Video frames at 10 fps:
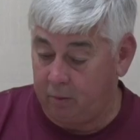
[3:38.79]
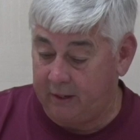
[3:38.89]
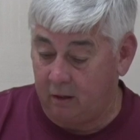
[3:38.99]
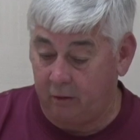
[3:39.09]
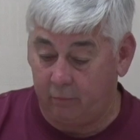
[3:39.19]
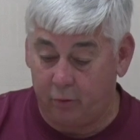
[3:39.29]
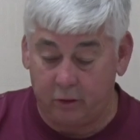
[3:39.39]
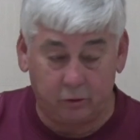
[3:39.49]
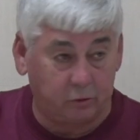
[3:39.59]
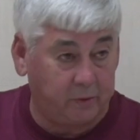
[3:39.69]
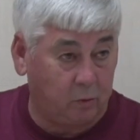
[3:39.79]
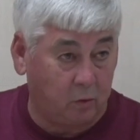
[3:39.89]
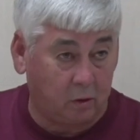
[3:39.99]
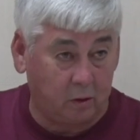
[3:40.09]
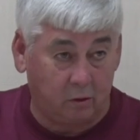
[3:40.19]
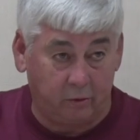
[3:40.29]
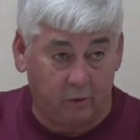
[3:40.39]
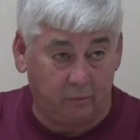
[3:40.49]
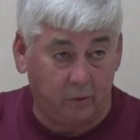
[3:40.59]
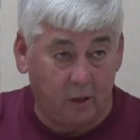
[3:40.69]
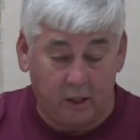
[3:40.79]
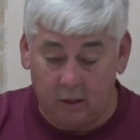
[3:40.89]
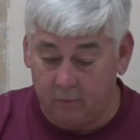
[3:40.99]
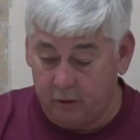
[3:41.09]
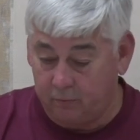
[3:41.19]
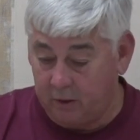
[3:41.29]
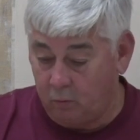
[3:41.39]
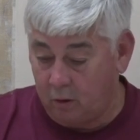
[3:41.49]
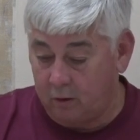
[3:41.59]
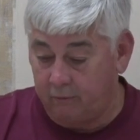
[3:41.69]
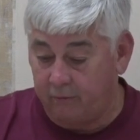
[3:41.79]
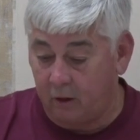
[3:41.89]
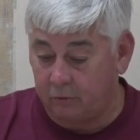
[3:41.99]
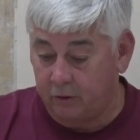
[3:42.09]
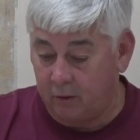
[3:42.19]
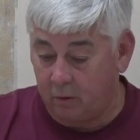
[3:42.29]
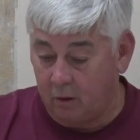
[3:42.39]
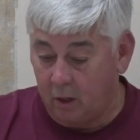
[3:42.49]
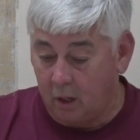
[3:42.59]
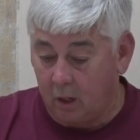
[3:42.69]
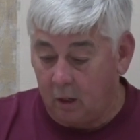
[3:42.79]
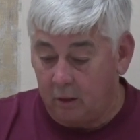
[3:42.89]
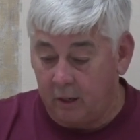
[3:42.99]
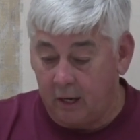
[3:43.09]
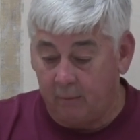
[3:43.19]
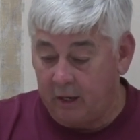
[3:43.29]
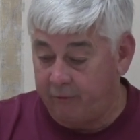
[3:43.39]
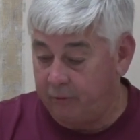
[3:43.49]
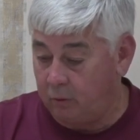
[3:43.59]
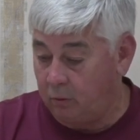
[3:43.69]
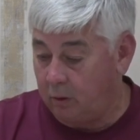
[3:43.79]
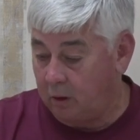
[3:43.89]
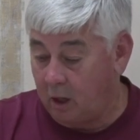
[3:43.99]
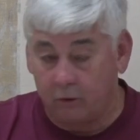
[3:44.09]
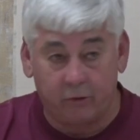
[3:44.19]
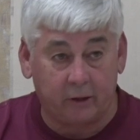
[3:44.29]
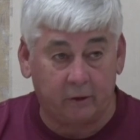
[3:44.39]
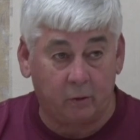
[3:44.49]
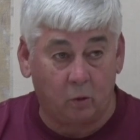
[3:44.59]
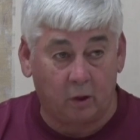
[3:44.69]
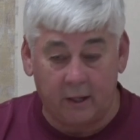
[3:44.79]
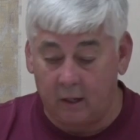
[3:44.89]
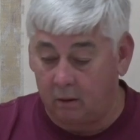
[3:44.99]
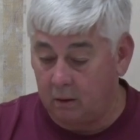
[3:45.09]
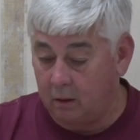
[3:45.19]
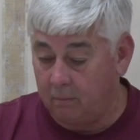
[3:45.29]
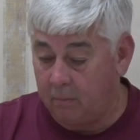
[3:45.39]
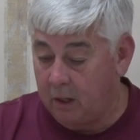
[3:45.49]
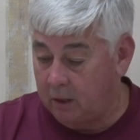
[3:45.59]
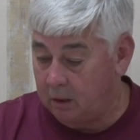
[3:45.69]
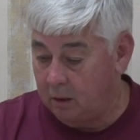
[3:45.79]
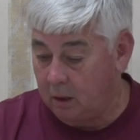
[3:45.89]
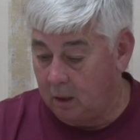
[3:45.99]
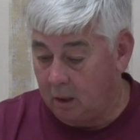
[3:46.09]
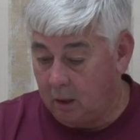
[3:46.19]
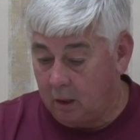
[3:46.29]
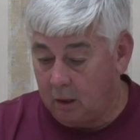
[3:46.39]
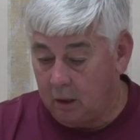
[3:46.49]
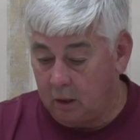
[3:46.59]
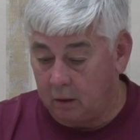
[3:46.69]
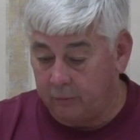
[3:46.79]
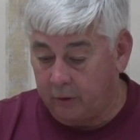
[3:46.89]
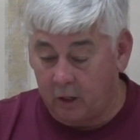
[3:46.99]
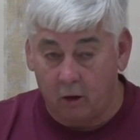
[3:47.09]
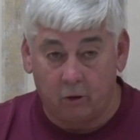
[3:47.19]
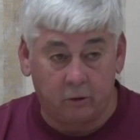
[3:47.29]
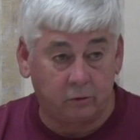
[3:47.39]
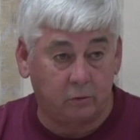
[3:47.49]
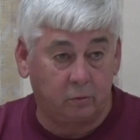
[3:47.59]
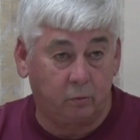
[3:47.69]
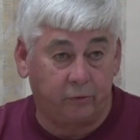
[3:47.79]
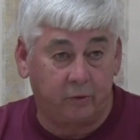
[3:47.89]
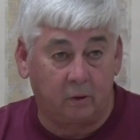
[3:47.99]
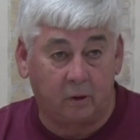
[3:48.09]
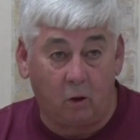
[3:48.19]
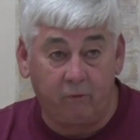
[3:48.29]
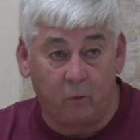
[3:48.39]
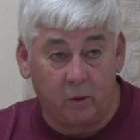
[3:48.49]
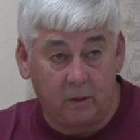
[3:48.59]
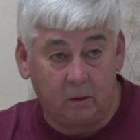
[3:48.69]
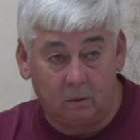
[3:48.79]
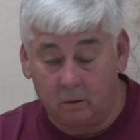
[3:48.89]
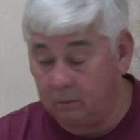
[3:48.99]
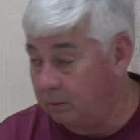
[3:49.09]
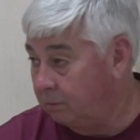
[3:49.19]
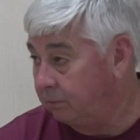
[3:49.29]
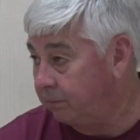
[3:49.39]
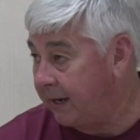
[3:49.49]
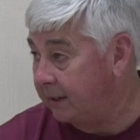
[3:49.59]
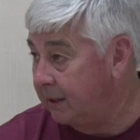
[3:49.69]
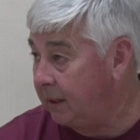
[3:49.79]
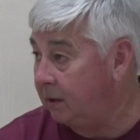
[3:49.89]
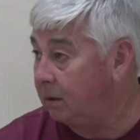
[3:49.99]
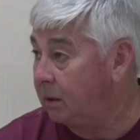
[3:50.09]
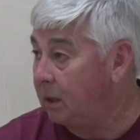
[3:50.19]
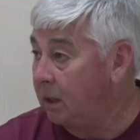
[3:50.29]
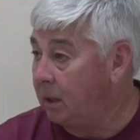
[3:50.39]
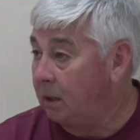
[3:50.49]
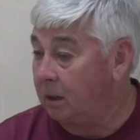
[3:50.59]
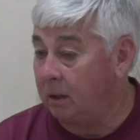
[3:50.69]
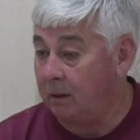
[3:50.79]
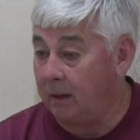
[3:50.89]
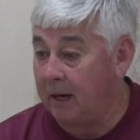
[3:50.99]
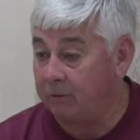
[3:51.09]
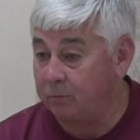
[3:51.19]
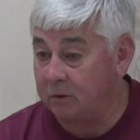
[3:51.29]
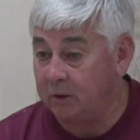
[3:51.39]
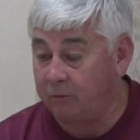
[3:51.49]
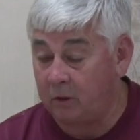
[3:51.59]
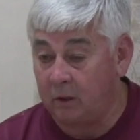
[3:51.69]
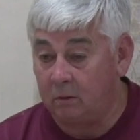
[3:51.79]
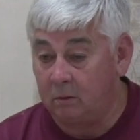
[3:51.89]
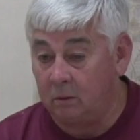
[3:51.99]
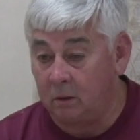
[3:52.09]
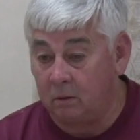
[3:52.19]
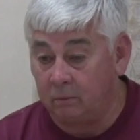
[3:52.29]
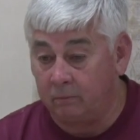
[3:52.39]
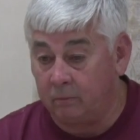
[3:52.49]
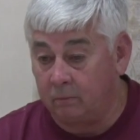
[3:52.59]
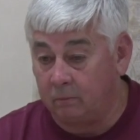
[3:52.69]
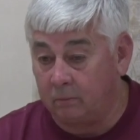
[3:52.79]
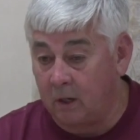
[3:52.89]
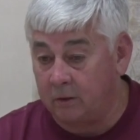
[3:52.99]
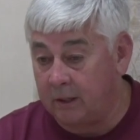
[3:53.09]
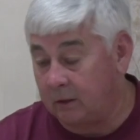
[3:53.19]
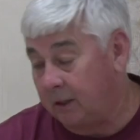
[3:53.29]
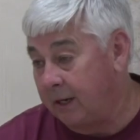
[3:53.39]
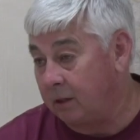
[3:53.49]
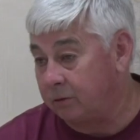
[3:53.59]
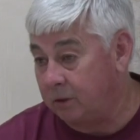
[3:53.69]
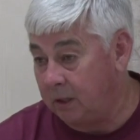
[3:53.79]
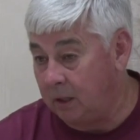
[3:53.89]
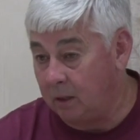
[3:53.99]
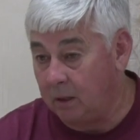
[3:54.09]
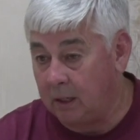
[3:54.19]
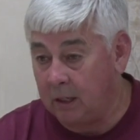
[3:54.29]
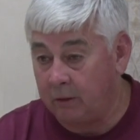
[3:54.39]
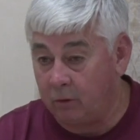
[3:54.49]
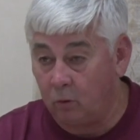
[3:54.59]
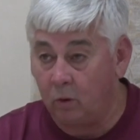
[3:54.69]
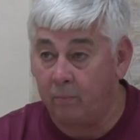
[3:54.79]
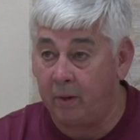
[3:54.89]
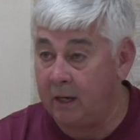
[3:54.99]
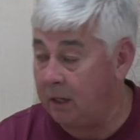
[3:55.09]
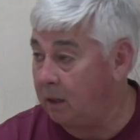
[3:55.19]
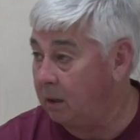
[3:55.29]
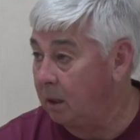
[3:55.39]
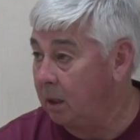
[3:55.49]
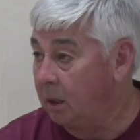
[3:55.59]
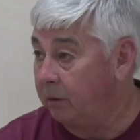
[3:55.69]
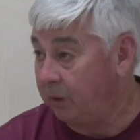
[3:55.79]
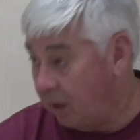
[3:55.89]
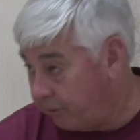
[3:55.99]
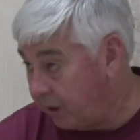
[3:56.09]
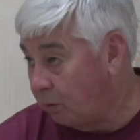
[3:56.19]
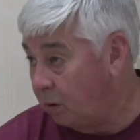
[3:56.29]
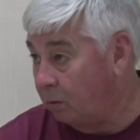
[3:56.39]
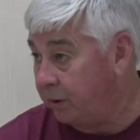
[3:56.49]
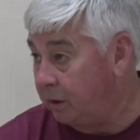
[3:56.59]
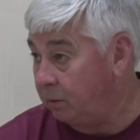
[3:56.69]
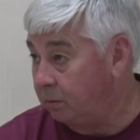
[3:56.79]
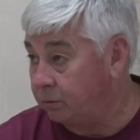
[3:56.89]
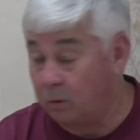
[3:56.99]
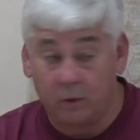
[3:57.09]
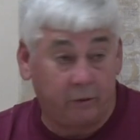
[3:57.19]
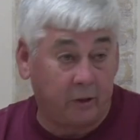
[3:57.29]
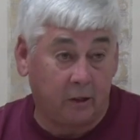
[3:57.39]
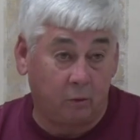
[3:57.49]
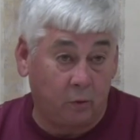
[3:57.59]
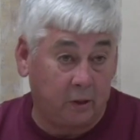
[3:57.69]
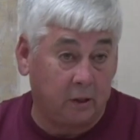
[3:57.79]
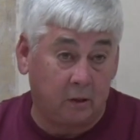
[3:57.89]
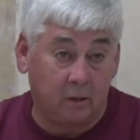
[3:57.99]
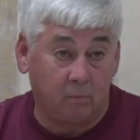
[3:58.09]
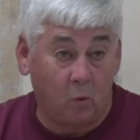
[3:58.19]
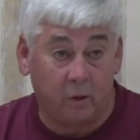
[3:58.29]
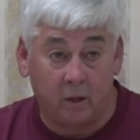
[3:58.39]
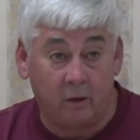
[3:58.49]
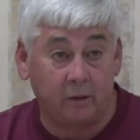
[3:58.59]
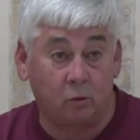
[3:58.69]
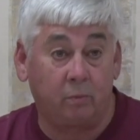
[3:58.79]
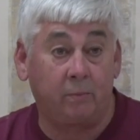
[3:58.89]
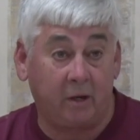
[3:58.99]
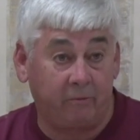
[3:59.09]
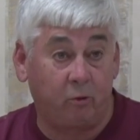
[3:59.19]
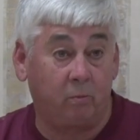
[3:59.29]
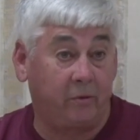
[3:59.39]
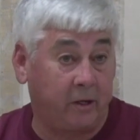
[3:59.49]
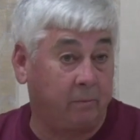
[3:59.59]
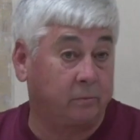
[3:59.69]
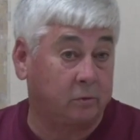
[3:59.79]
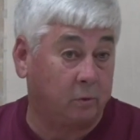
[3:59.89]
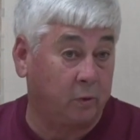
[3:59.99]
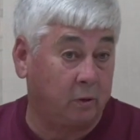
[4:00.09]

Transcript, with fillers: plan on the prisoners being working or the inmates being working for all summer, now having to contract that work out. But uh, CARES with the COVID-19, uh, I specifically um, contacted KLC and they're going to pay the contract work we do. So anything that we get done more than all that's going to be paid for with them. So we